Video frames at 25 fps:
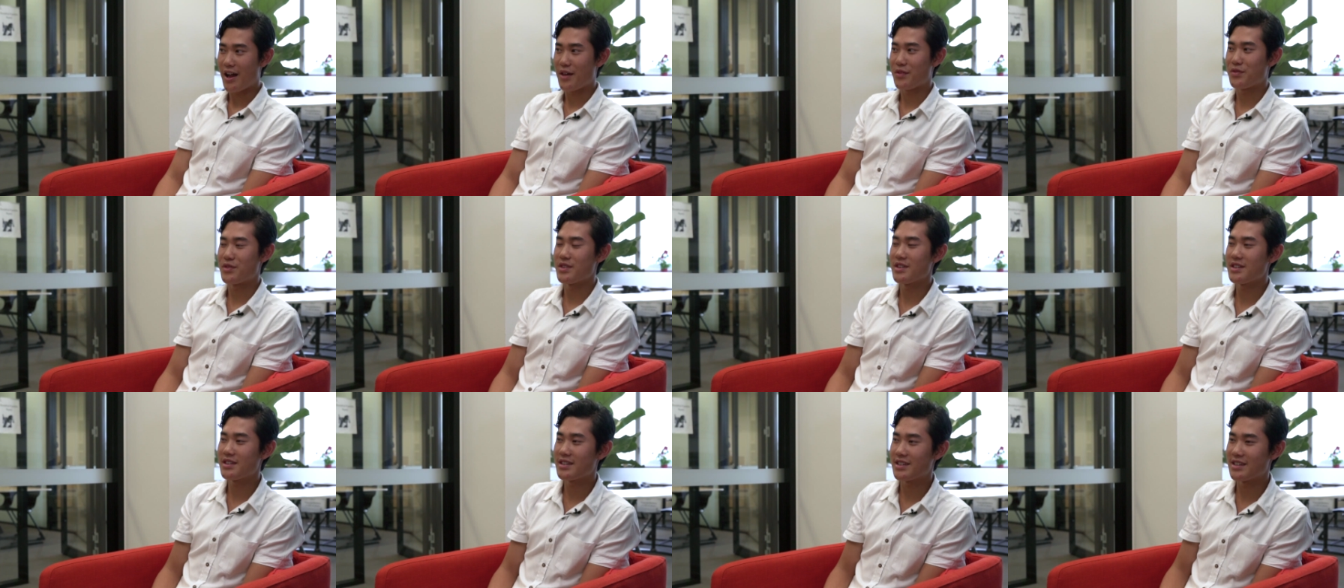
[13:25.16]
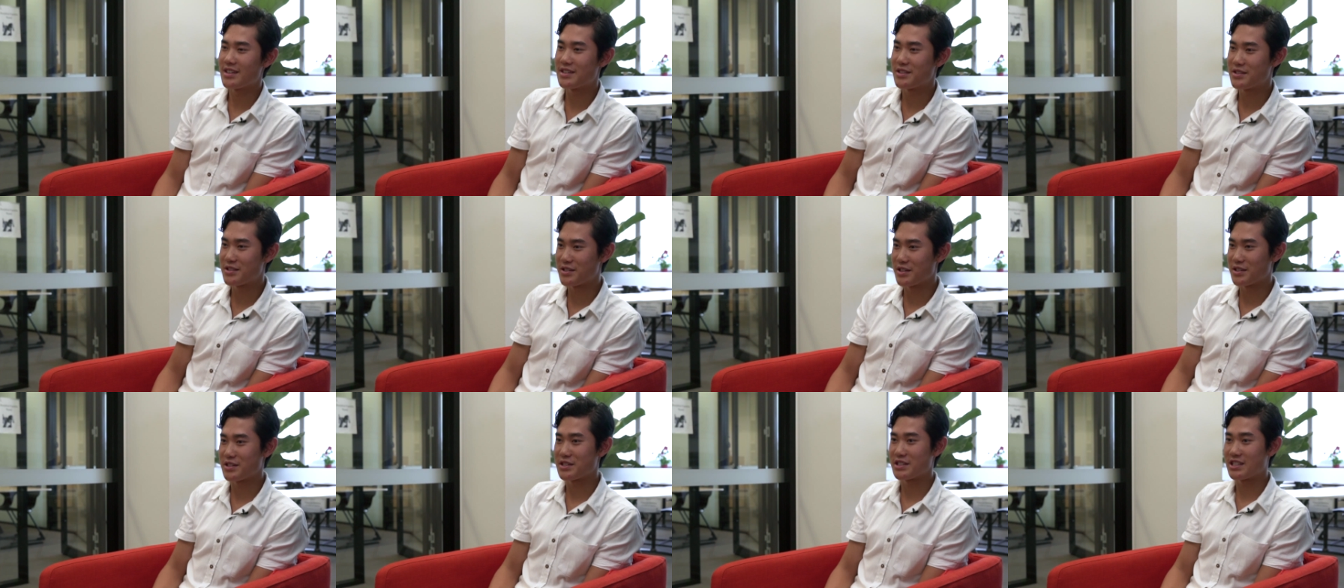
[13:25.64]
I think it's
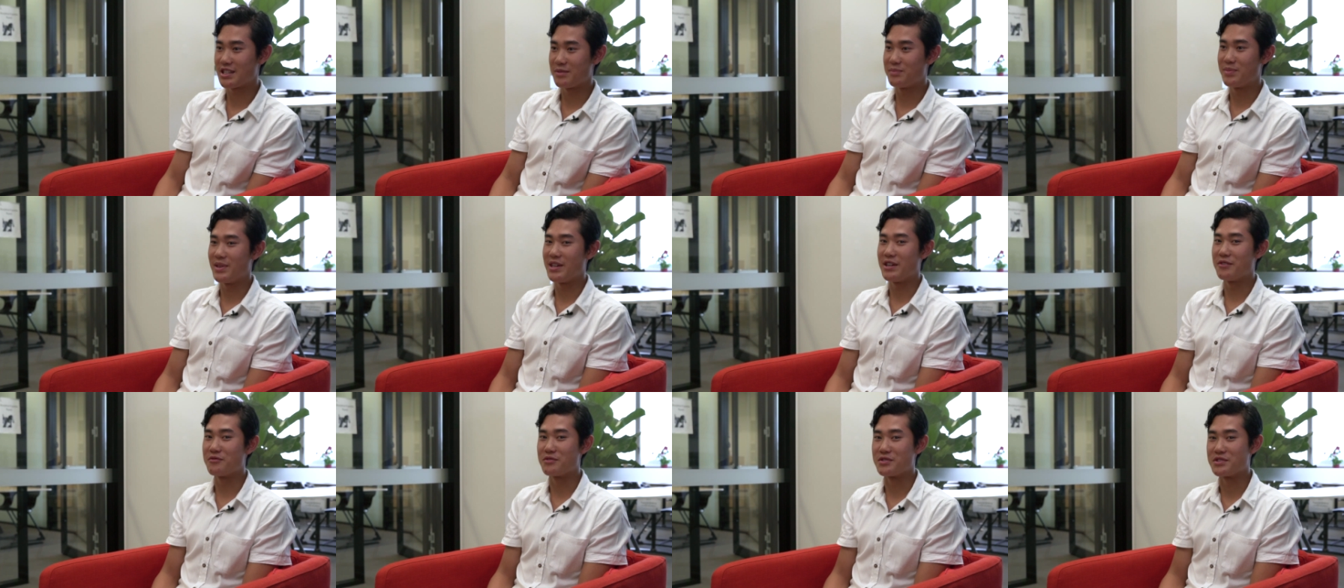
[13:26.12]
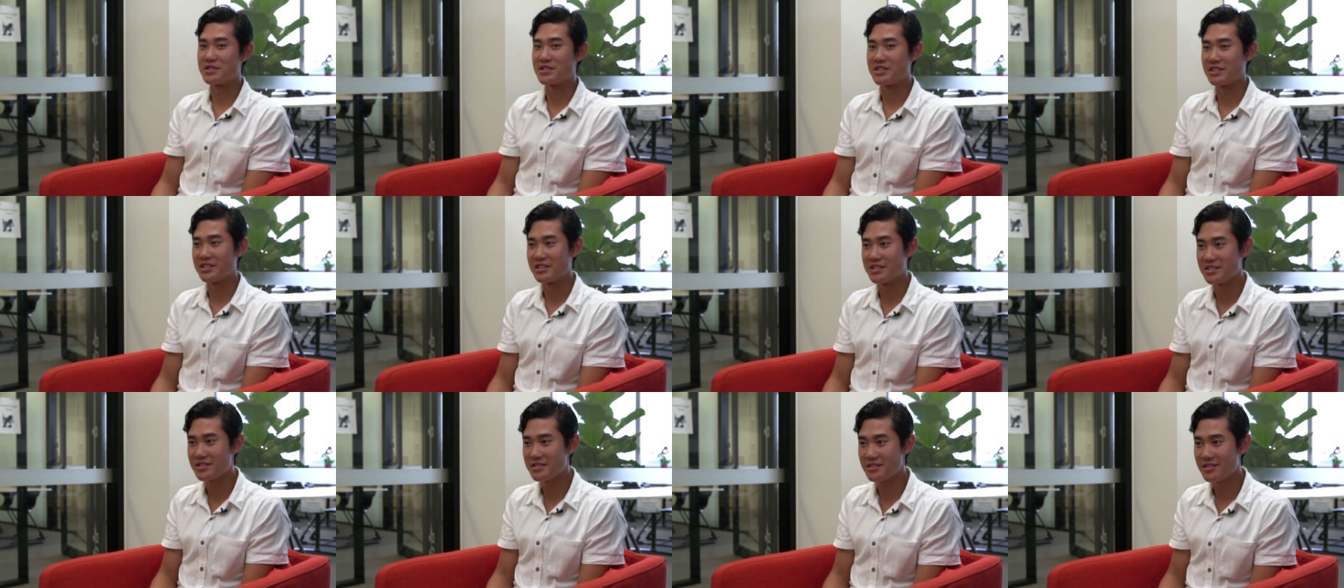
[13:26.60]
just to be
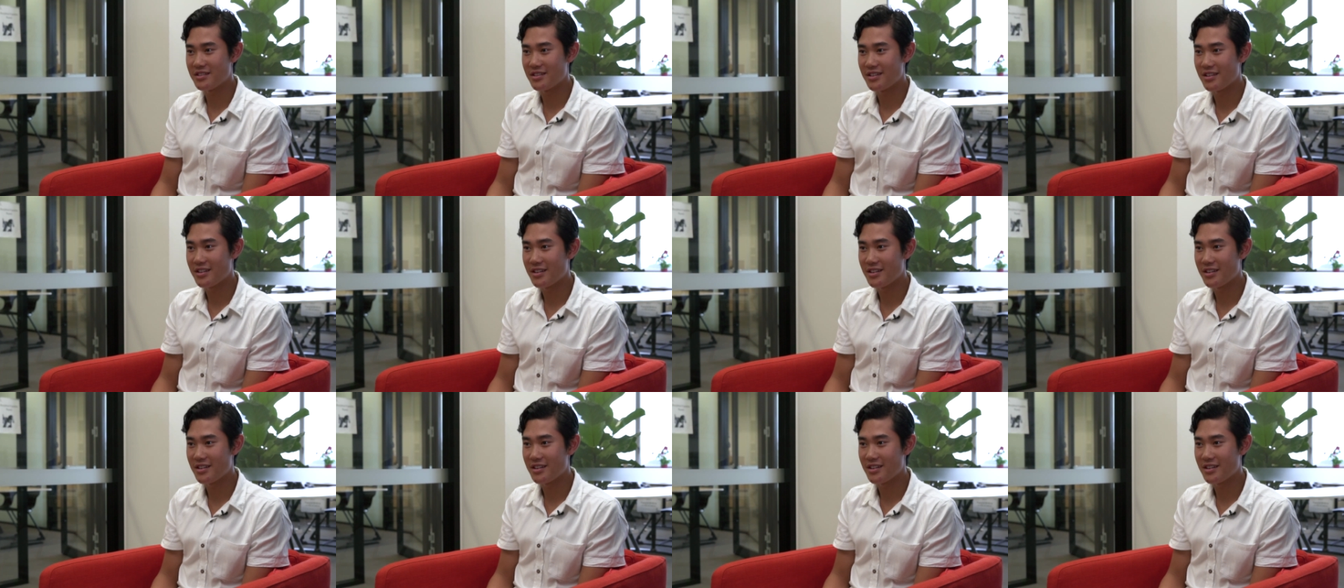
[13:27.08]
resilient.